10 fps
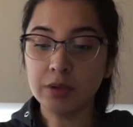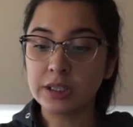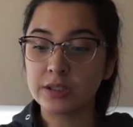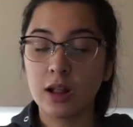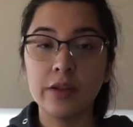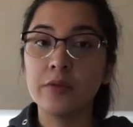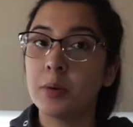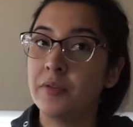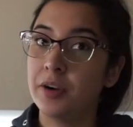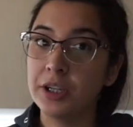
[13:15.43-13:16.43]
Because all of them
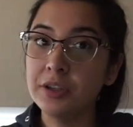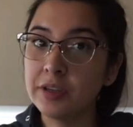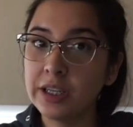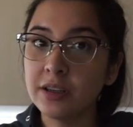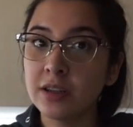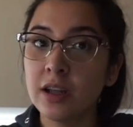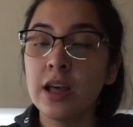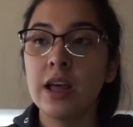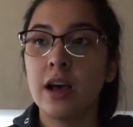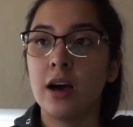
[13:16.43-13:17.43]
are very unique.
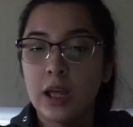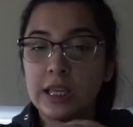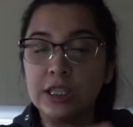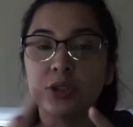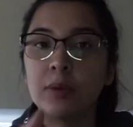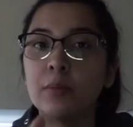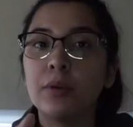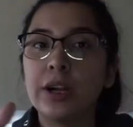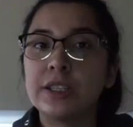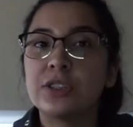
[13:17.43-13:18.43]
Each
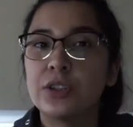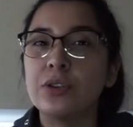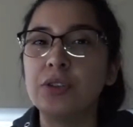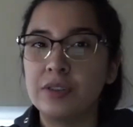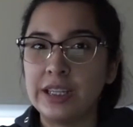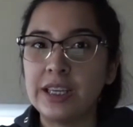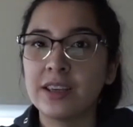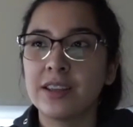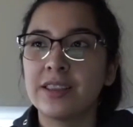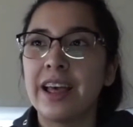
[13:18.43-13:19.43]
member is so
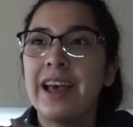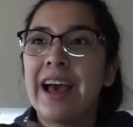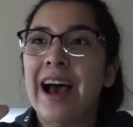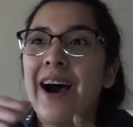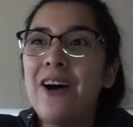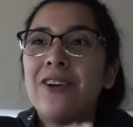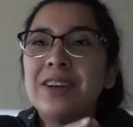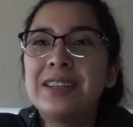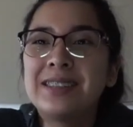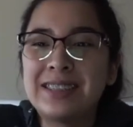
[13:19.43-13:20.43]
unique that
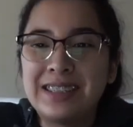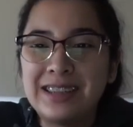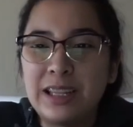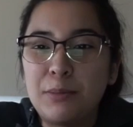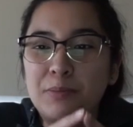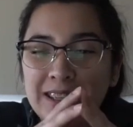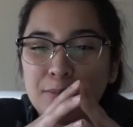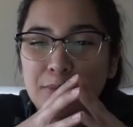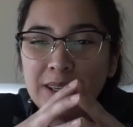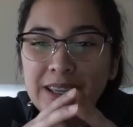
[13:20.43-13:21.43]
how is it
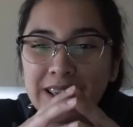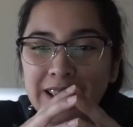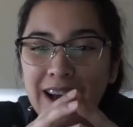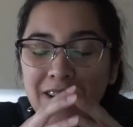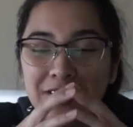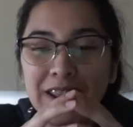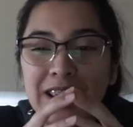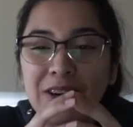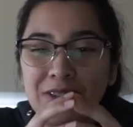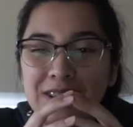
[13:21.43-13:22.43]
that BigHit, how are
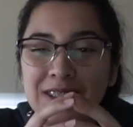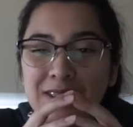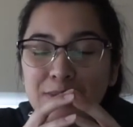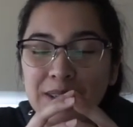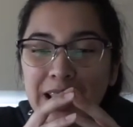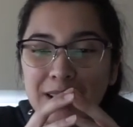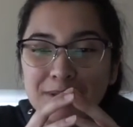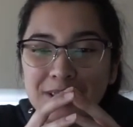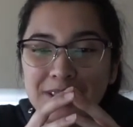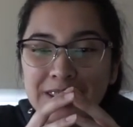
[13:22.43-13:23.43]
they going to be
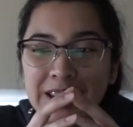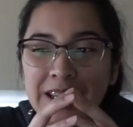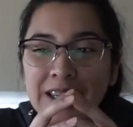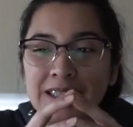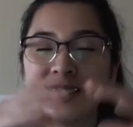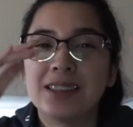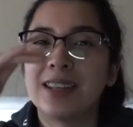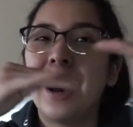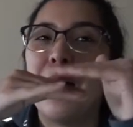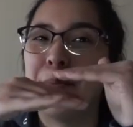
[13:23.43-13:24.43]
able to
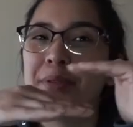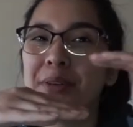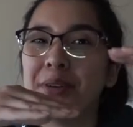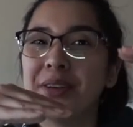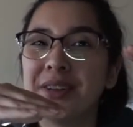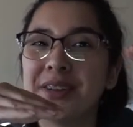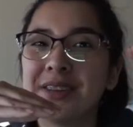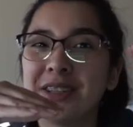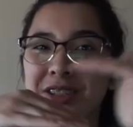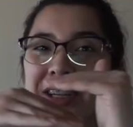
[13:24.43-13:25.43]
top
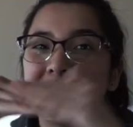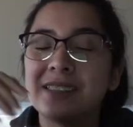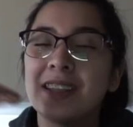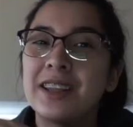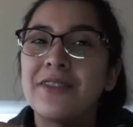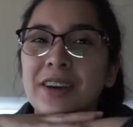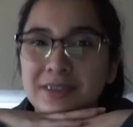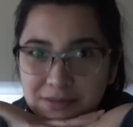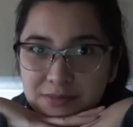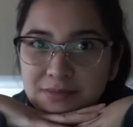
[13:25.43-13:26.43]
the trainees that they
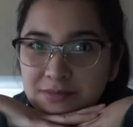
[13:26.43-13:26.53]
found?